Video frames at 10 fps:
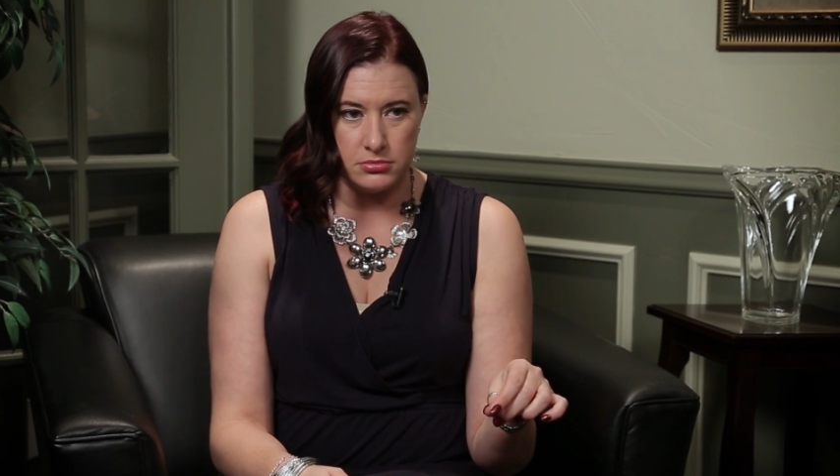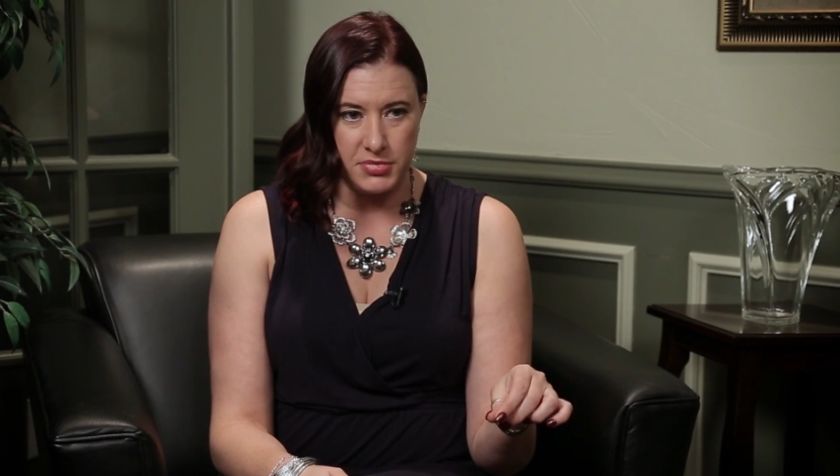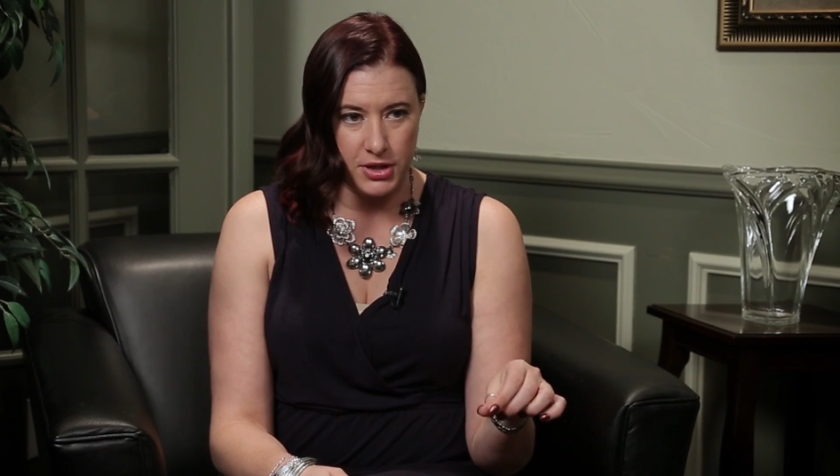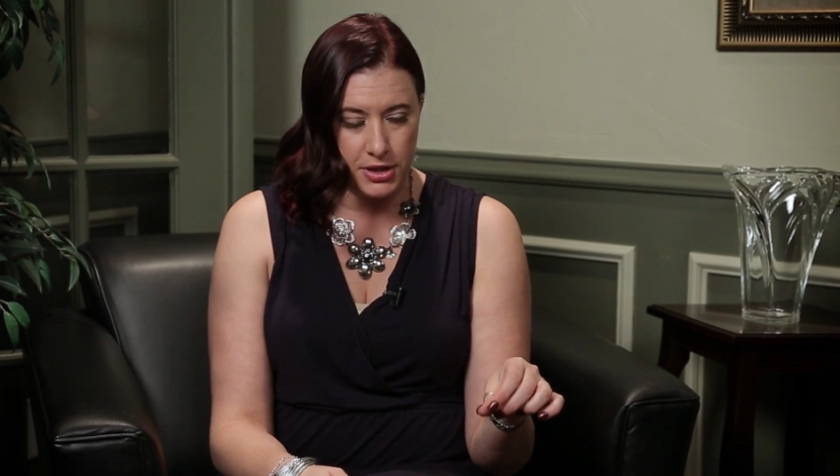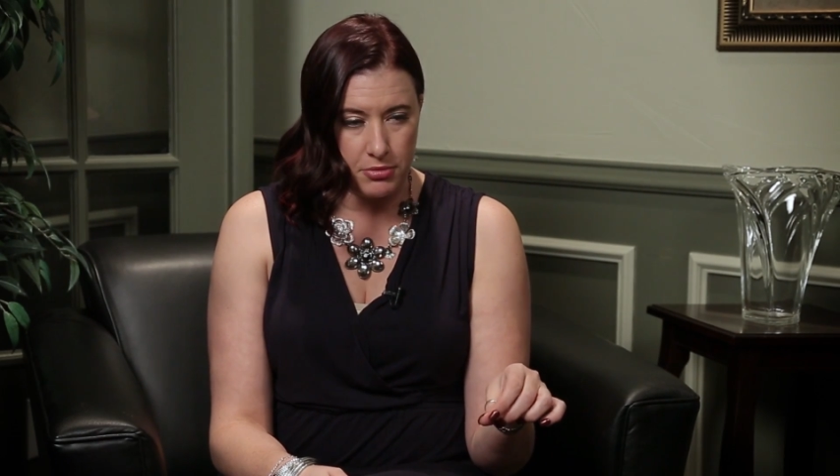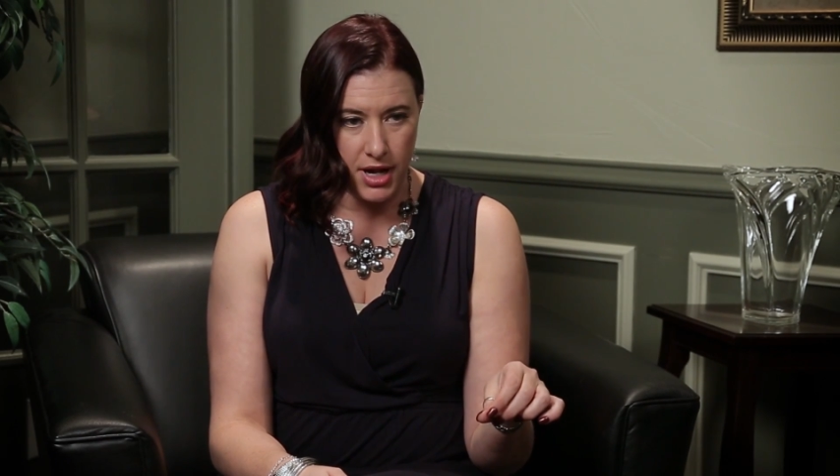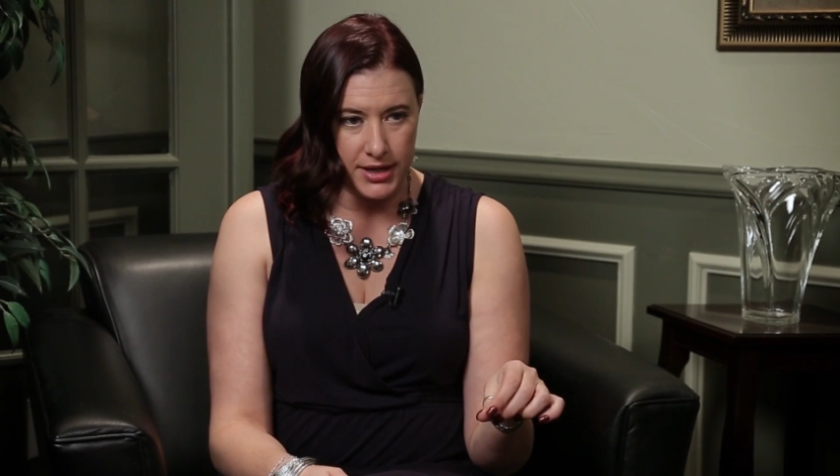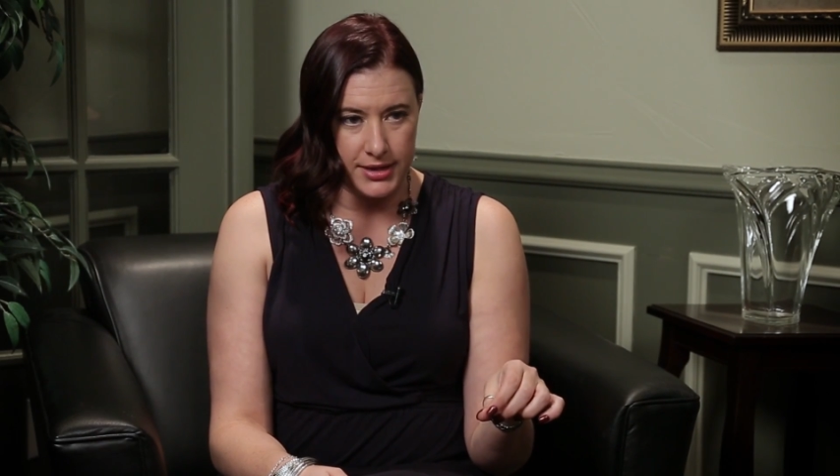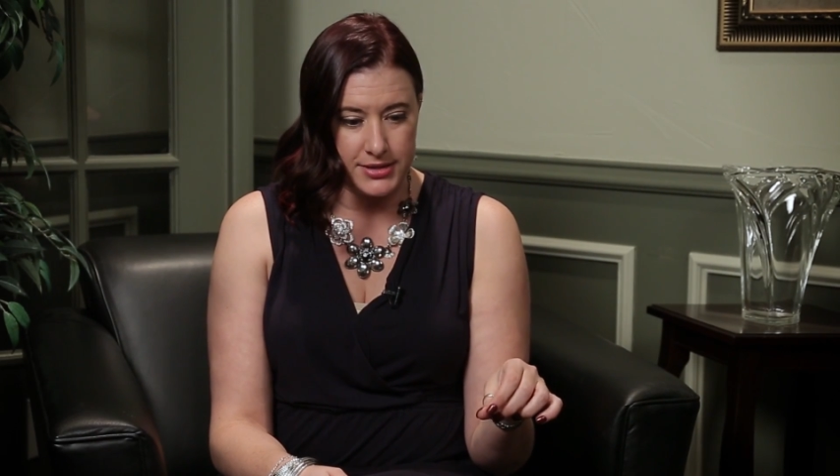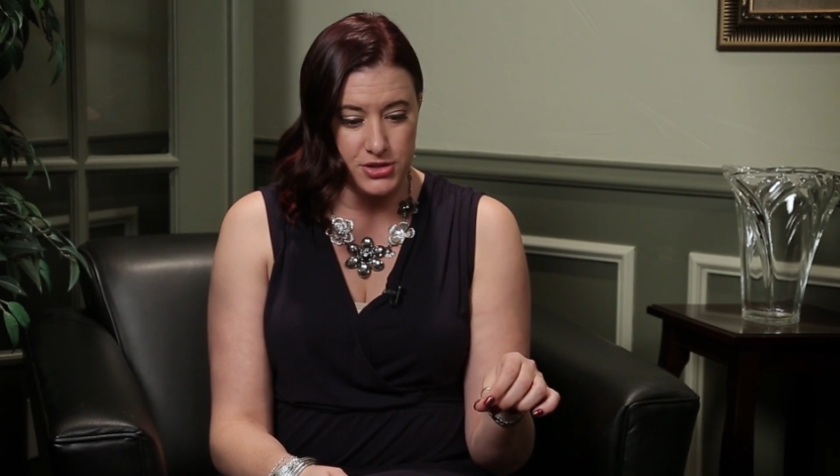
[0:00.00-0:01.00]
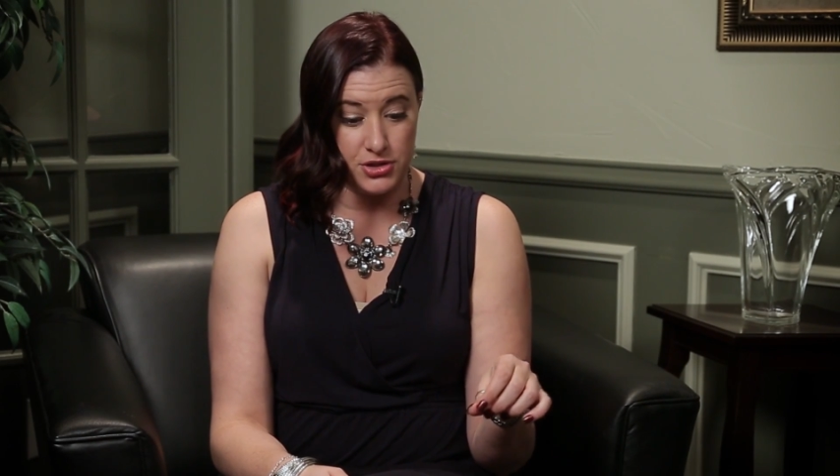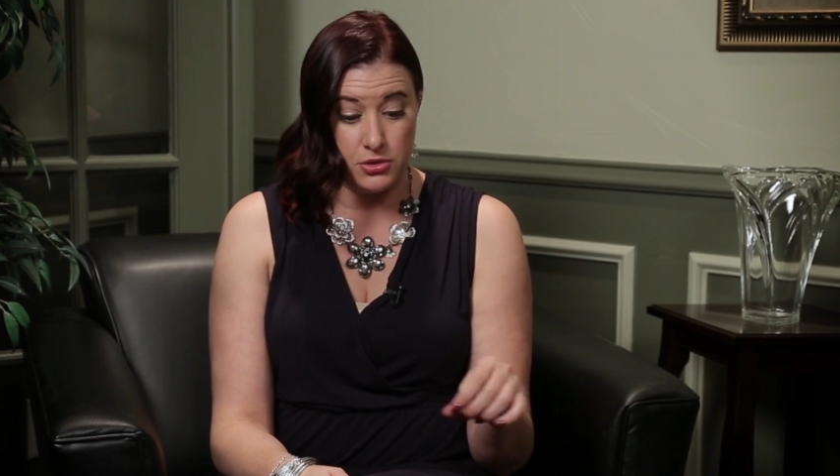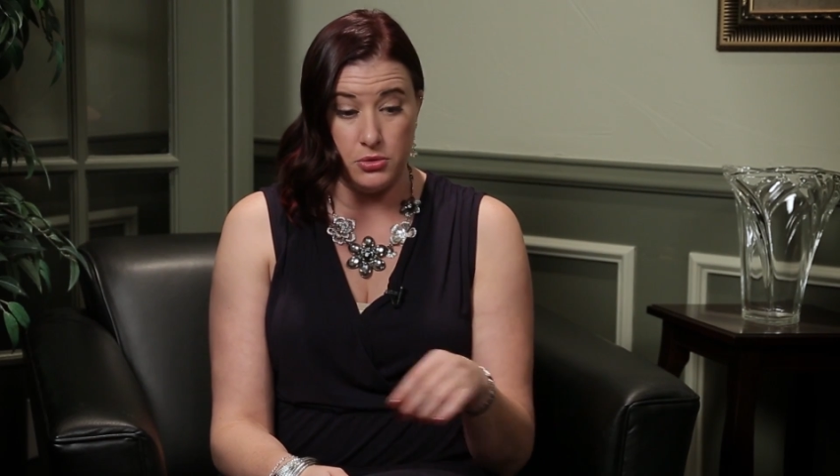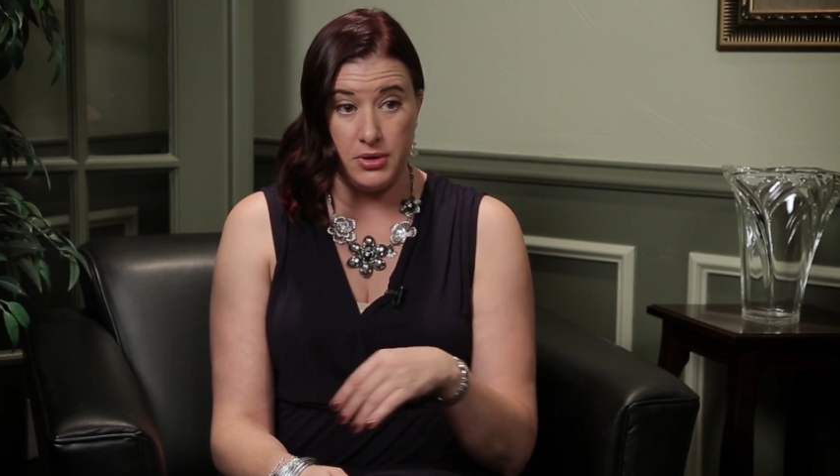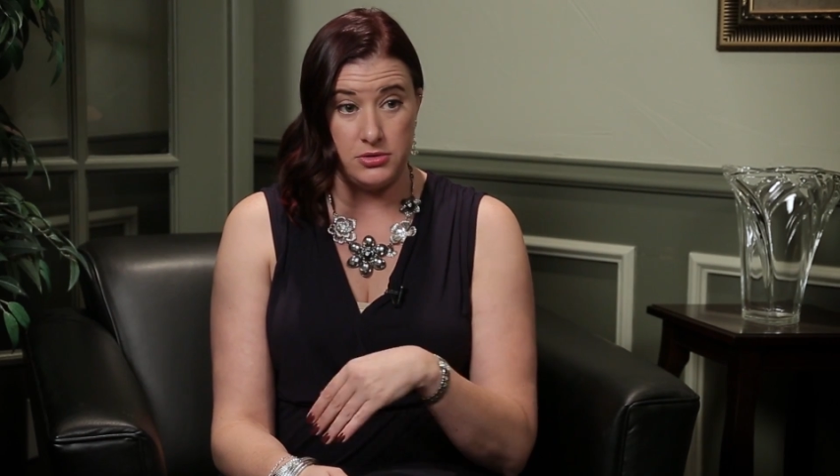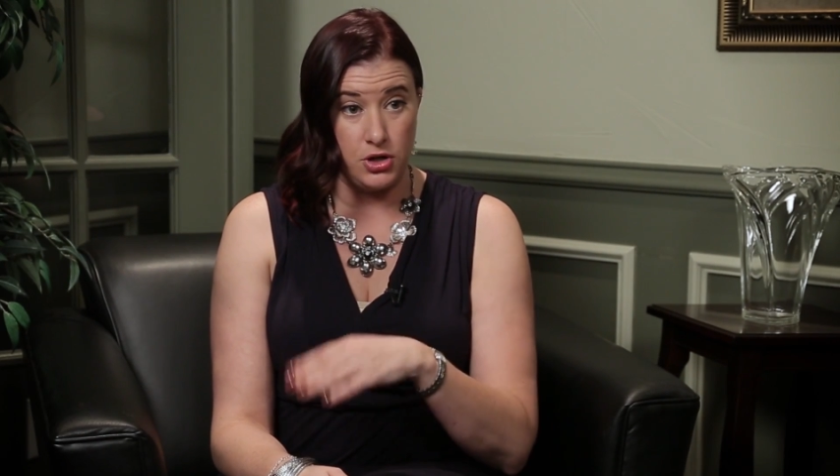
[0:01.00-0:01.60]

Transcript: barely running, to